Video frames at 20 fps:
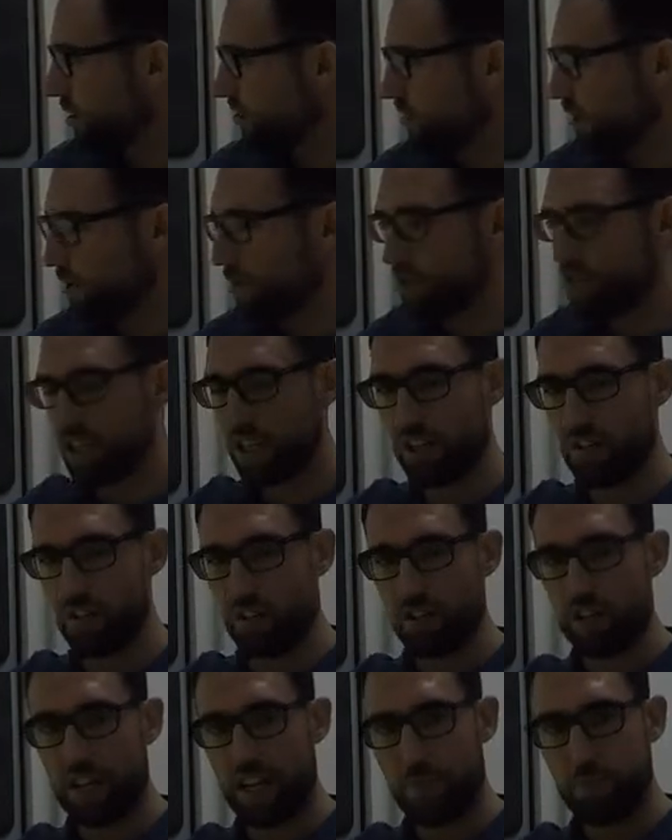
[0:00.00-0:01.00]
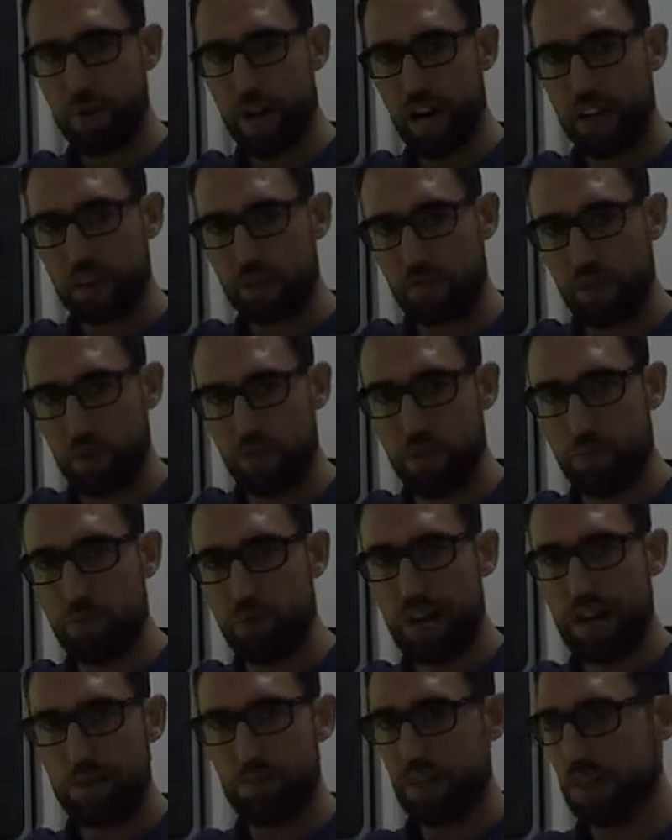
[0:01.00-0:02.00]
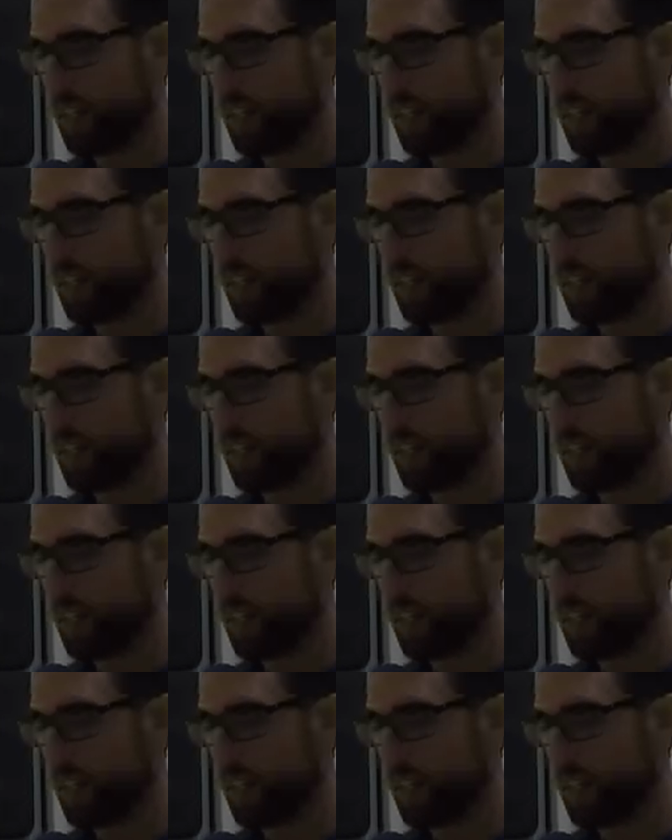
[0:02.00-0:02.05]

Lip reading: the raw materials get passed from the primary